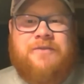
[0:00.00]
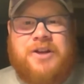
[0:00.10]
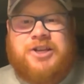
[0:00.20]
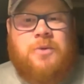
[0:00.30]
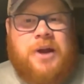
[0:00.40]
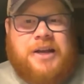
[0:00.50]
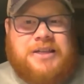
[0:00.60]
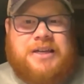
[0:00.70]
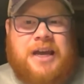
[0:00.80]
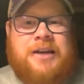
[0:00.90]
eventually went
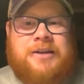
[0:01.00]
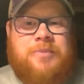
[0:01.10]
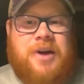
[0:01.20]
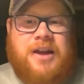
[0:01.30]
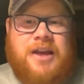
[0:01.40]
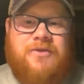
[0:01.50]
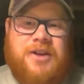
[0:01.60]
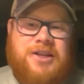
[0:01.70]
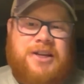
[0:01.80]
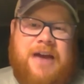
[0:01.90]
extinct, but he
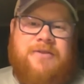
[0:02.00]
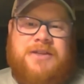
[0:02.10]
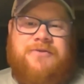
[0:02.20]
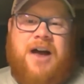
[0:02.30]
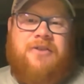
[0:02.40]
eventually gave us a Val